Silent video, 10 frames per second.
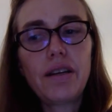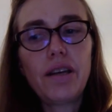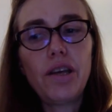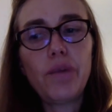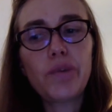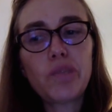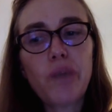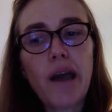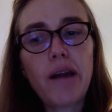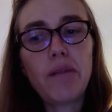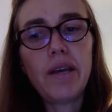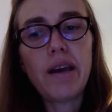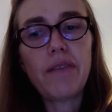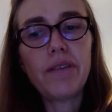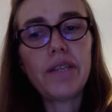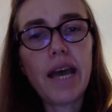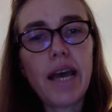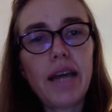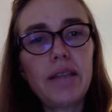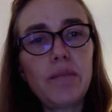You inspire me every
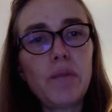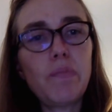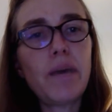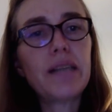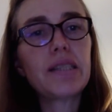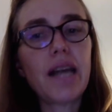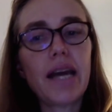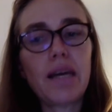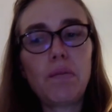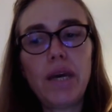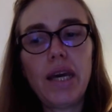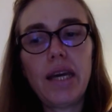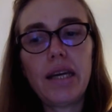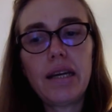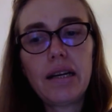day to be the best that I can be,